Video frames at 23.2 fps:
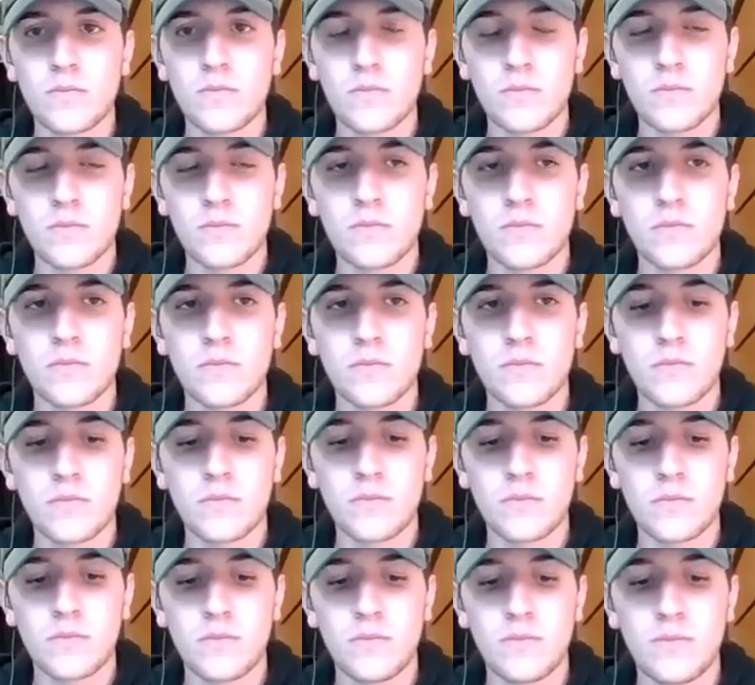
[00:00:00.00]

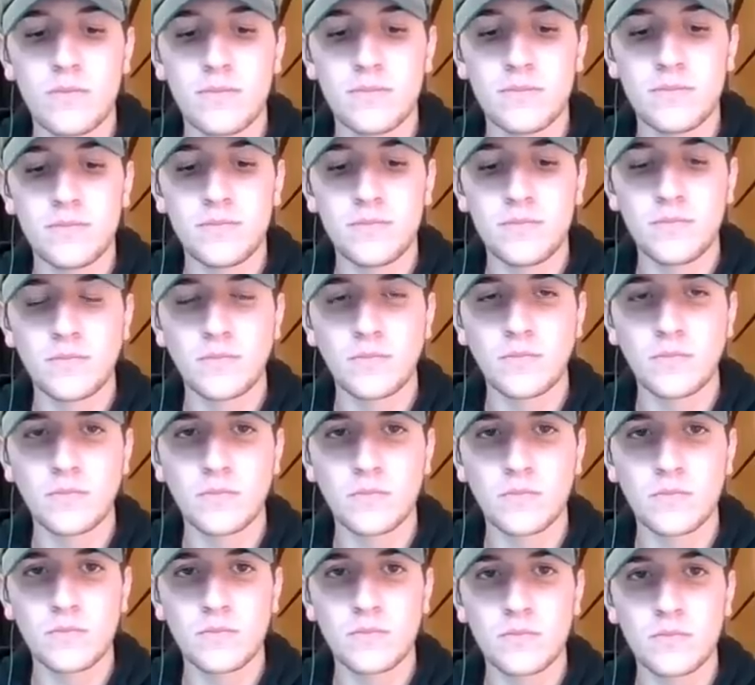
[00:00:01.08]

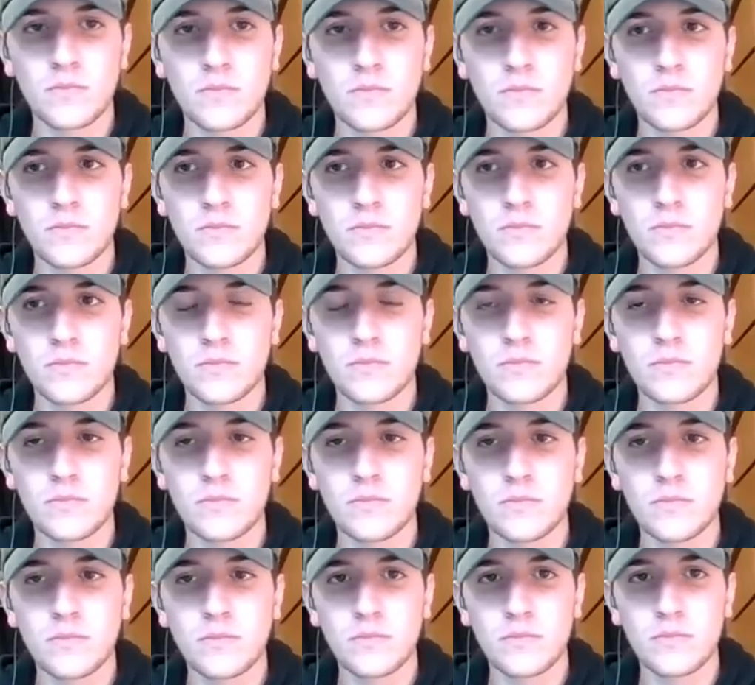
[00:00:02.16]

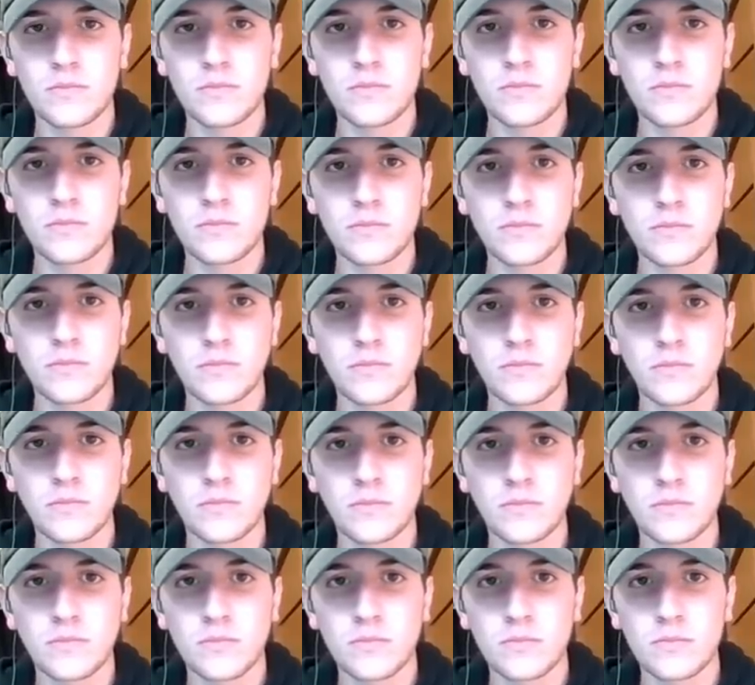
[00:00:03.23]

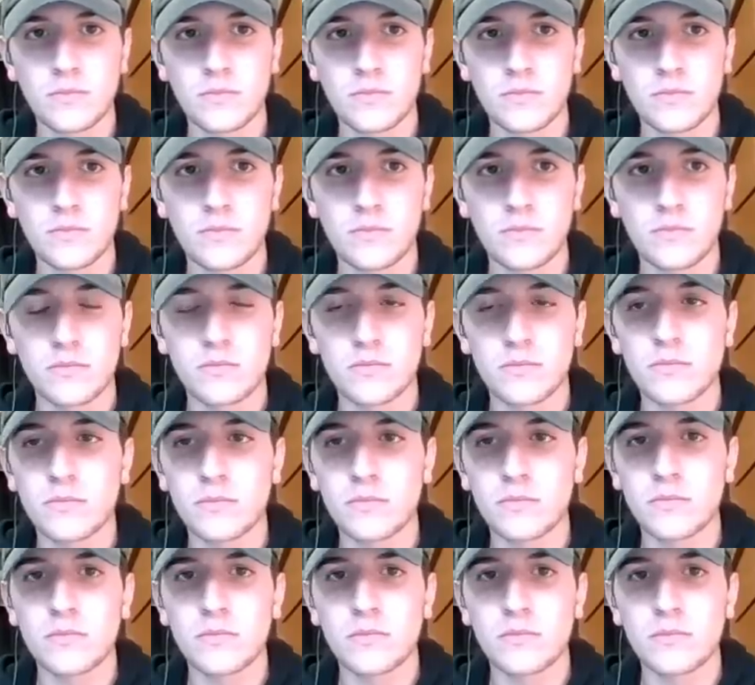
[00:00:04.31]

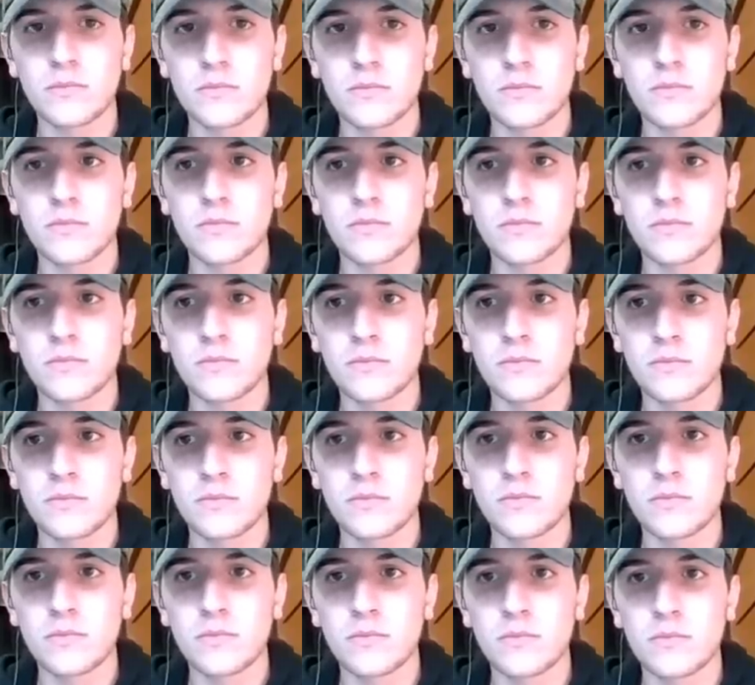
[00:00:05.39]

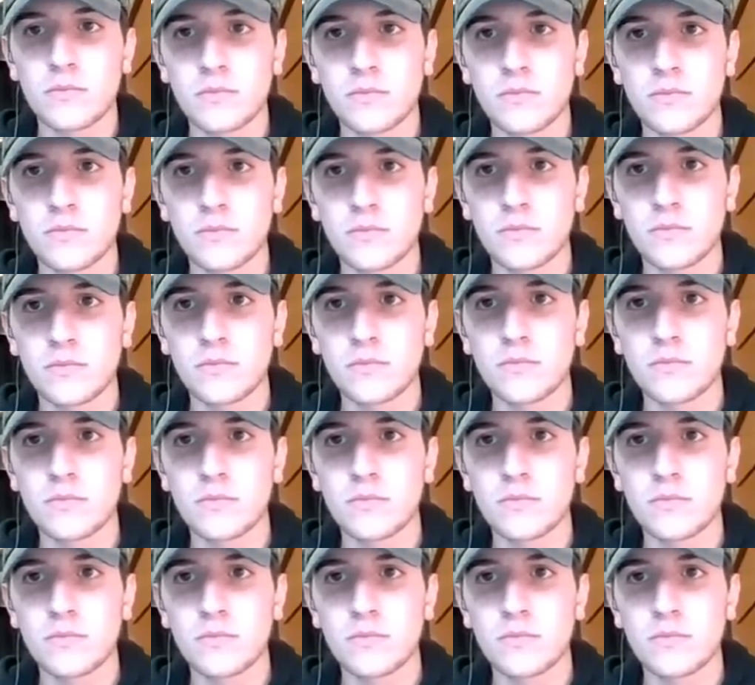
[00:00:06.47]
[no speech]